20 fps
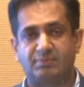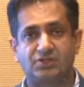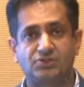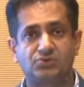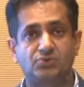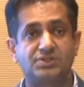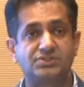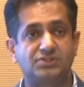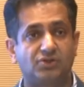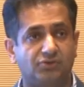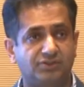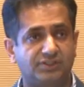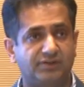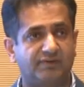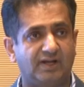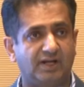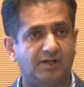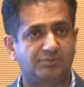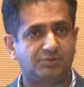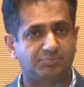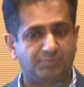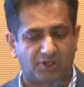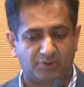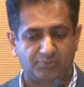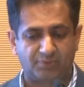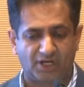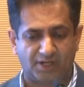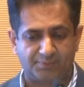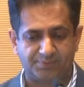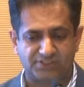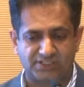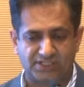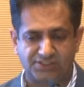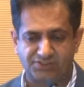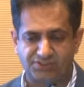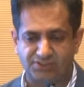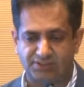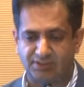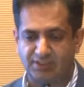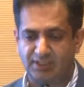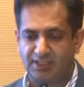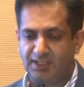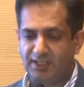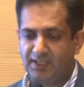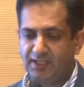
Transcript: make sure he's not developed pulmonary hypertension,